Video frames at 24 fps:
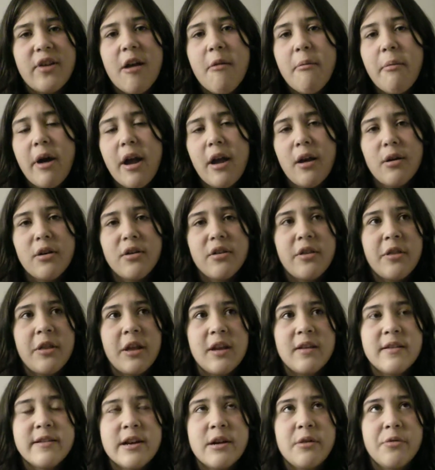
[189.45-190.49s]
vampire
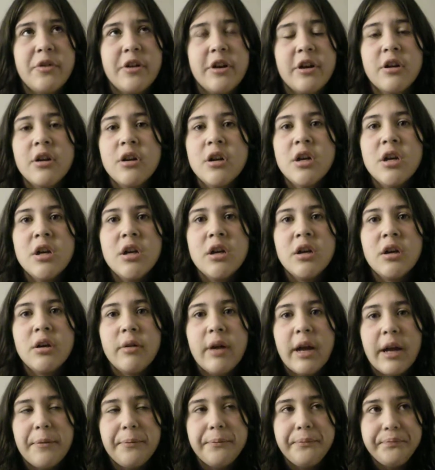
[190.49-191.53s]
things out there.
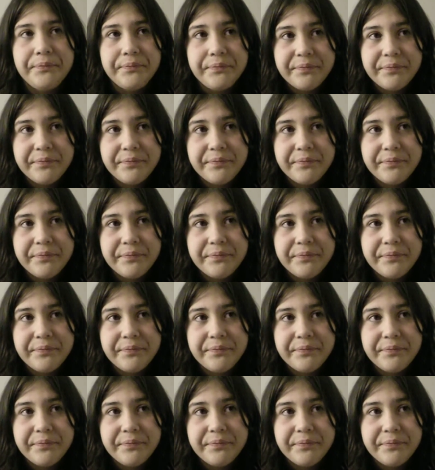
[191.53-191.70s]
Okay?